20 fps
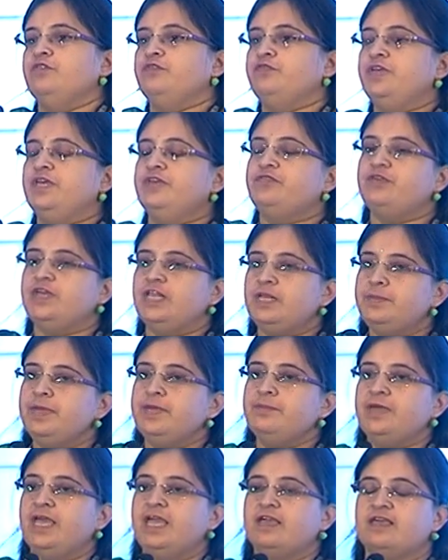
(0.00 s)
We will
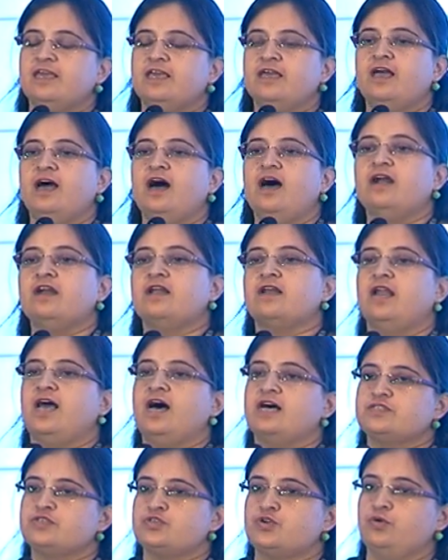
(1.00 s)
be making our
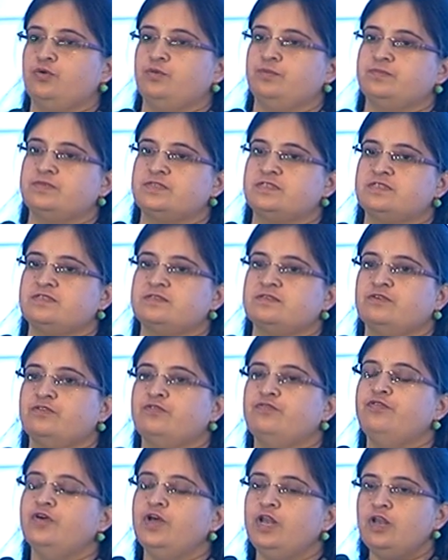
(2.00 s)
classrooms
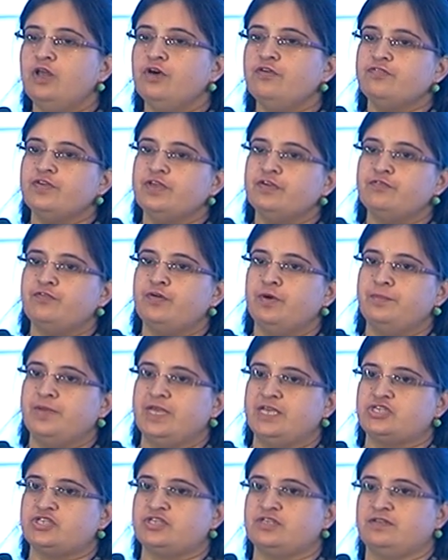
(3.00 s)
full of
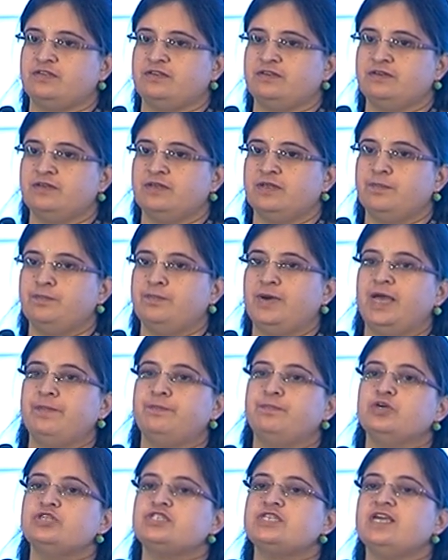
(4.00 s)
information by
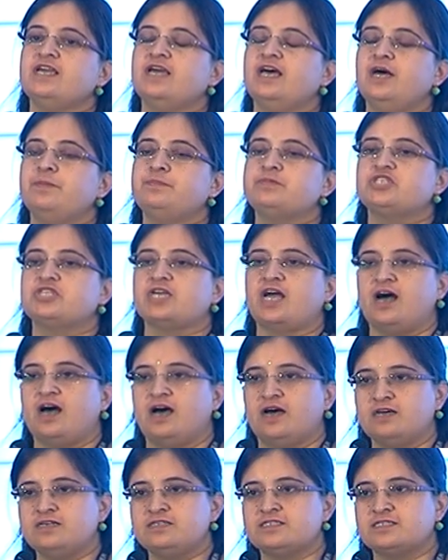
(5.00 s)
putting up
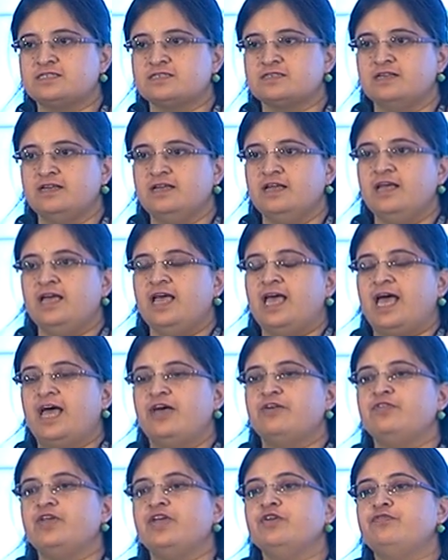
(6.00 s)
charts,
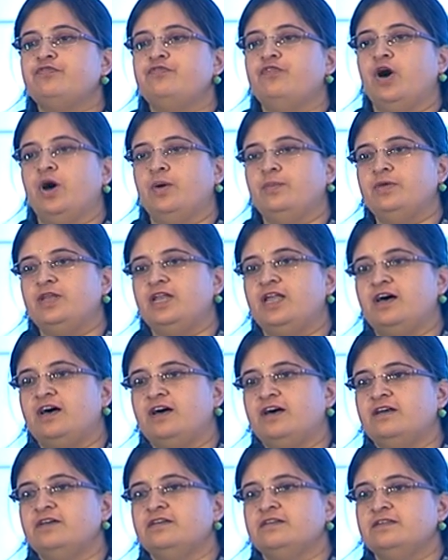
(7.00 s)
having
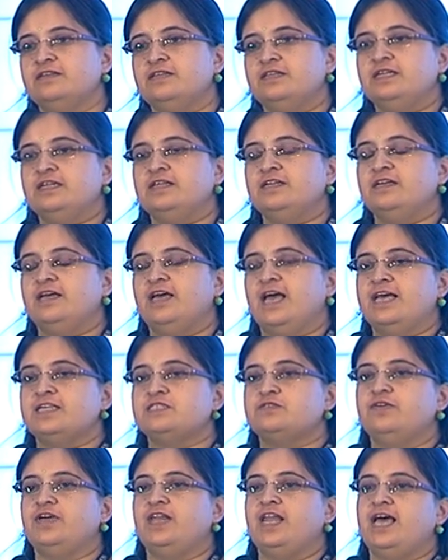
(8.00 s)
formula,
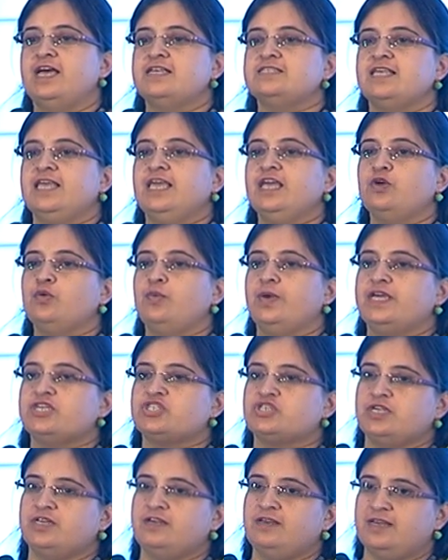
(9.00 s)
as well as
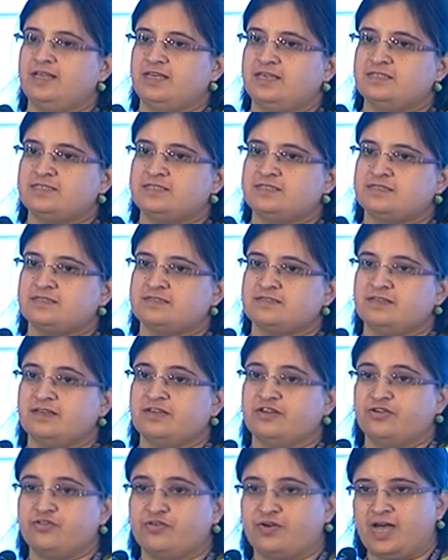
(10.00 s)
equation lists,
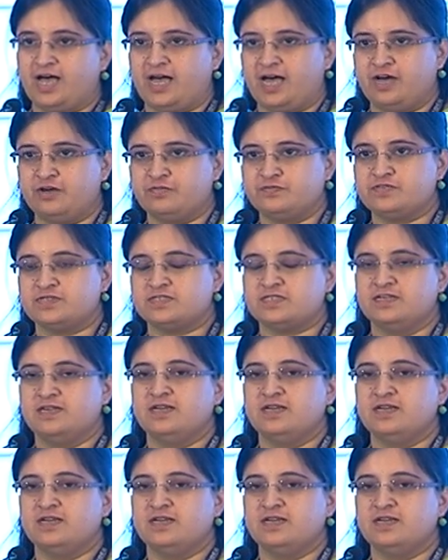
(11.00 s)
graphs,